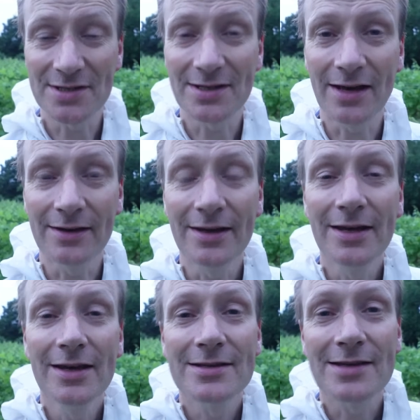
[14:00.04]
done.
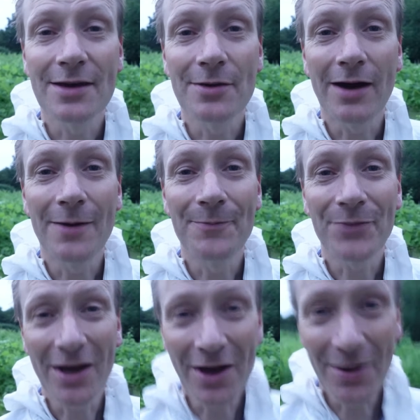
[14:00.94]
So
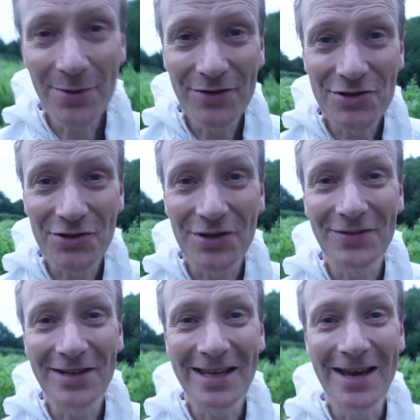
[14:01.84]
I hope you've enjoyed the
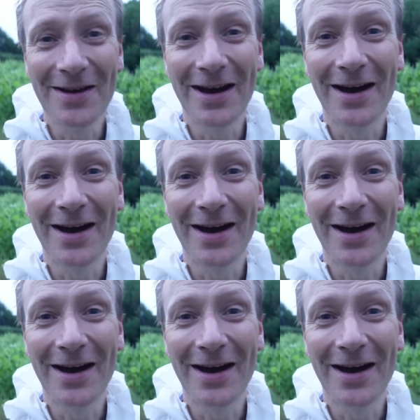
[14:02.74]
video.